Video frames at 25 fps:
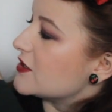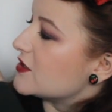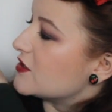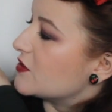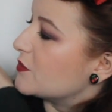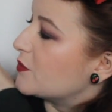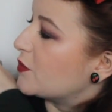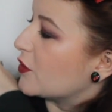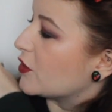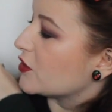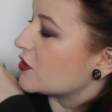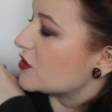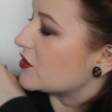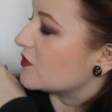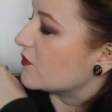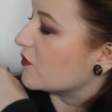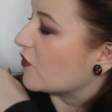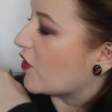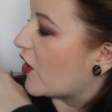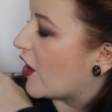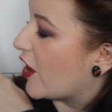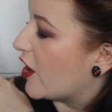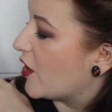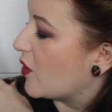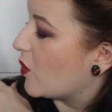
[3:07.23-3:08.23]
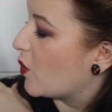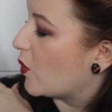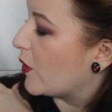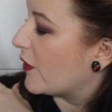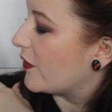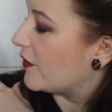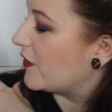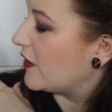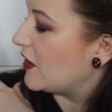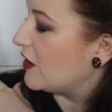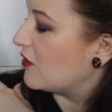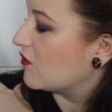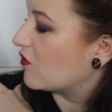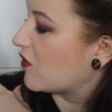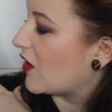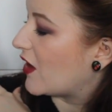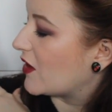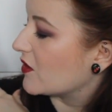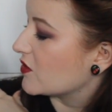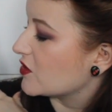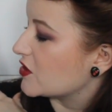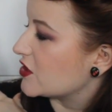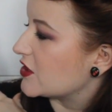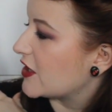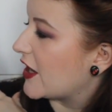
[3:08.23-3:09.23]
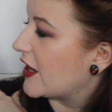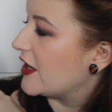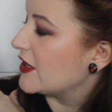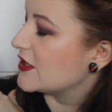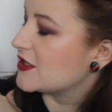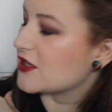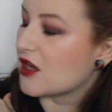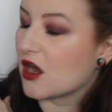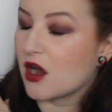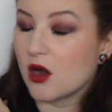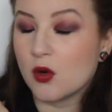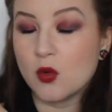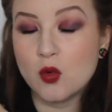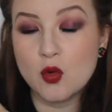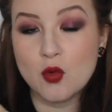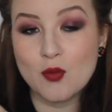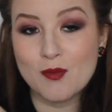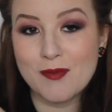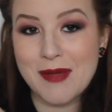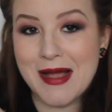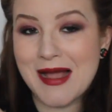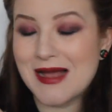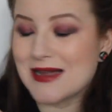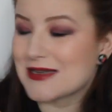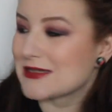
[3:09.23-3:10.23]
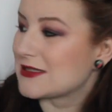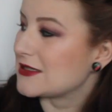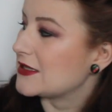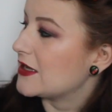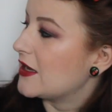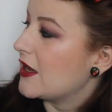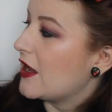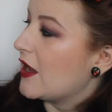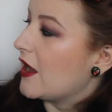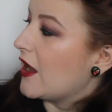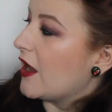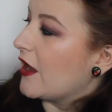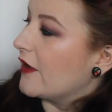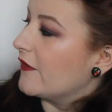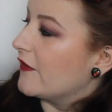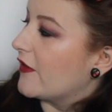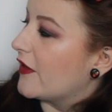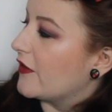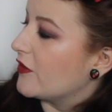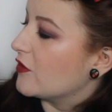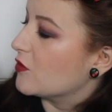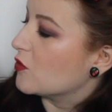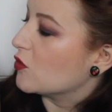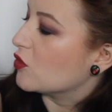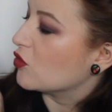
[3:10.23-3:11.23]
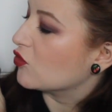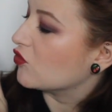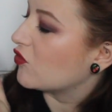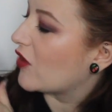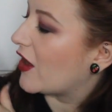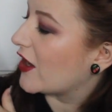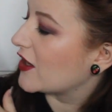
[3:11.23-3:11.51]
the bottom row with the round shades are all matte, and then the more